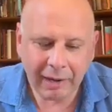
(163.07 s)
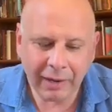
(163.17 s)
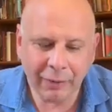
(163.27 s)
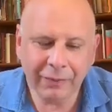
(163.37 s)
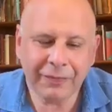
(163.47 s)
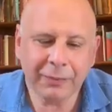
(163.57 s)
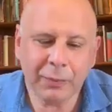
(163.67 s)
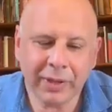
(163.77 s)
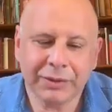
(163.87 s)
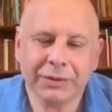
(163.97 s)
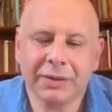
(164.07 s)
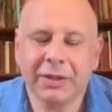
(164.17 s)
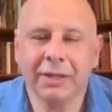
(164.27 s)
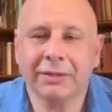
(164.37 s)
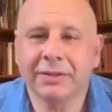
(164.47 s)
I often wish
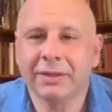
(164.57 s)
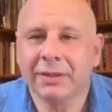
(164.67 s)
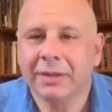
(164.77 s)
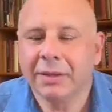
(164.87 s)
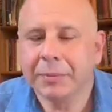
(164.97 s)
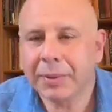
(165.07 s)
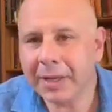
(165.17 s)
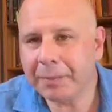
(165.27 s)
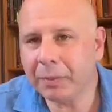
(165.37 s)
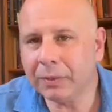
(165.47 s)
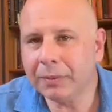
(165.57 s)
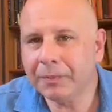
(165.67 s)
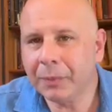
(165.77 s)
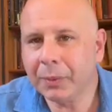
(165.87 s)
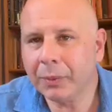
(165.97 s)
that
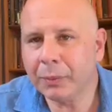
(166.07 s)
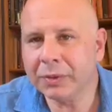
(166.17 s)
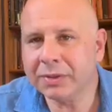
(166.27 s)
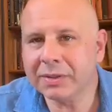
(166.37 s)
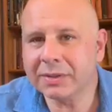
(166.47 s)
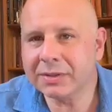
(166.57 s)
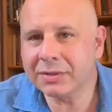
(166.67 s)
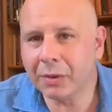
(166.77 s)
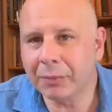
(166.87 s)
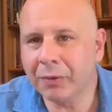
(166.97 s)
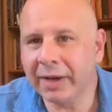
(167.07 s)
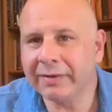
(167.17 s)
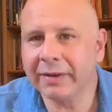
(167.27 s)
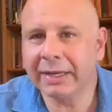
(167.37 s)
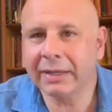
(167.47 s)
people would stop
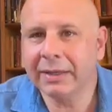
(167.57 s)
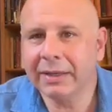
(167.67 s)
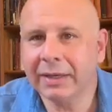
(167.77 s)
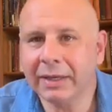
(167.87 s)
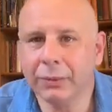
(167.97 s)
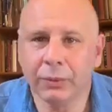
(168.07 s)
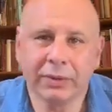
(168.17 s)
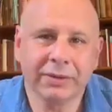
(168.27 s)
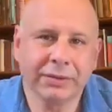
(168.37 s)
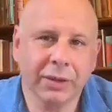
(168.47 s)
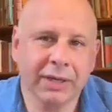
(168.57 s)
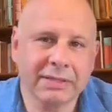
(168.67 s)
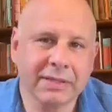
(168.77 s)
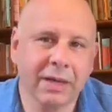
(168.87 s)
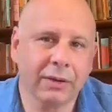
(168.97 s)
writing in order to try
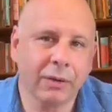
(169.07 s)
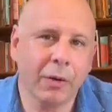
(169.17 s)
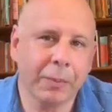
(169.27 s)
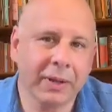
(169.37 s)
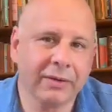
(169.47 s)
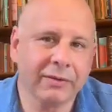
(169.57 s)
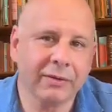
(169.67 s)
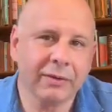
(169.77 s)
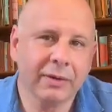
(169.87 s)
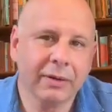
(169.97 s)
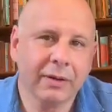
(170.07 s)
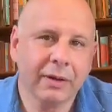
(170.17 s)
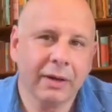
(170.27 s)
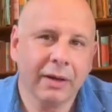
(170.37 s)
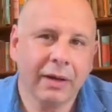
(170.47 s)
and sell copies
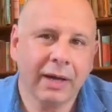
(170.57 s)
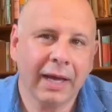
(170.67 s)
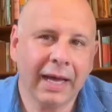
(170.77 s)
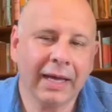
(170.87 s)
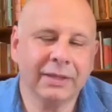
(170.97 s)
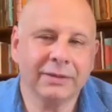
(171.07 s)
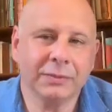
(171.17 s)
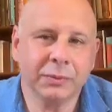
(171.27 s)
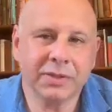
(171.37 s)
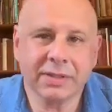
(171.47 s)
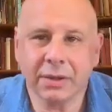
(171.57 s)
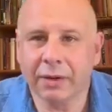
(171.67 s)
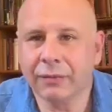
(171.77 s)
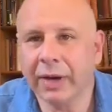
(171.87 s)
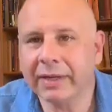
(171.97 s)
and would
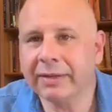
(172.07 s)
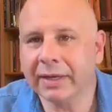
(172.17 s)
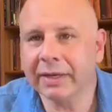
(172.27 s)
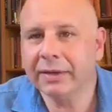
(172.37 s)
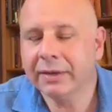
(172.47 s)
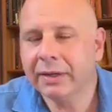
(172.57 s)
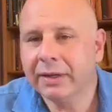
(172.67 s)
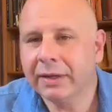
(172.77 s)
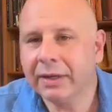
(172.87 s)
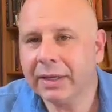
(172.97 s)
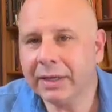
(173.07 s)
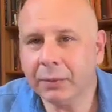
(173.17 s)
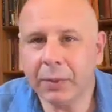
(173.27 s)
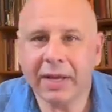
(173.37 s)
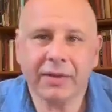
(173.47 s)
start writing in a
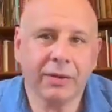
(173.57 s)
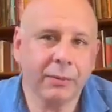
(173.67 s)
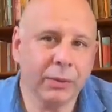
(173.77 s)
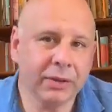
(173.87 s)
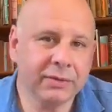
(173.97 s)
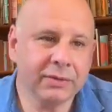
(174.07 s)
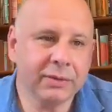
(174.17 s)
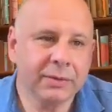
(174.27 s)
way that would